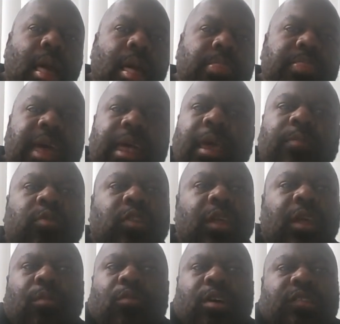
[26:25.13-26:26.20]
that
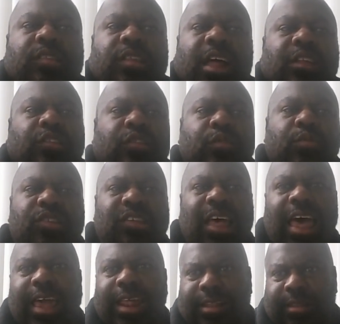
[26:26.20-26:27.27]
Epstein was not
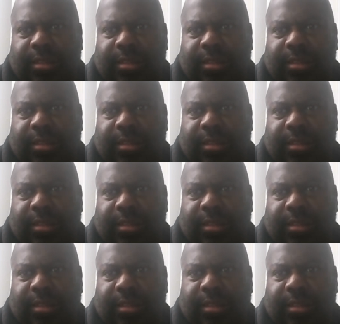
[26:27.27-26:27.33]
suicidal.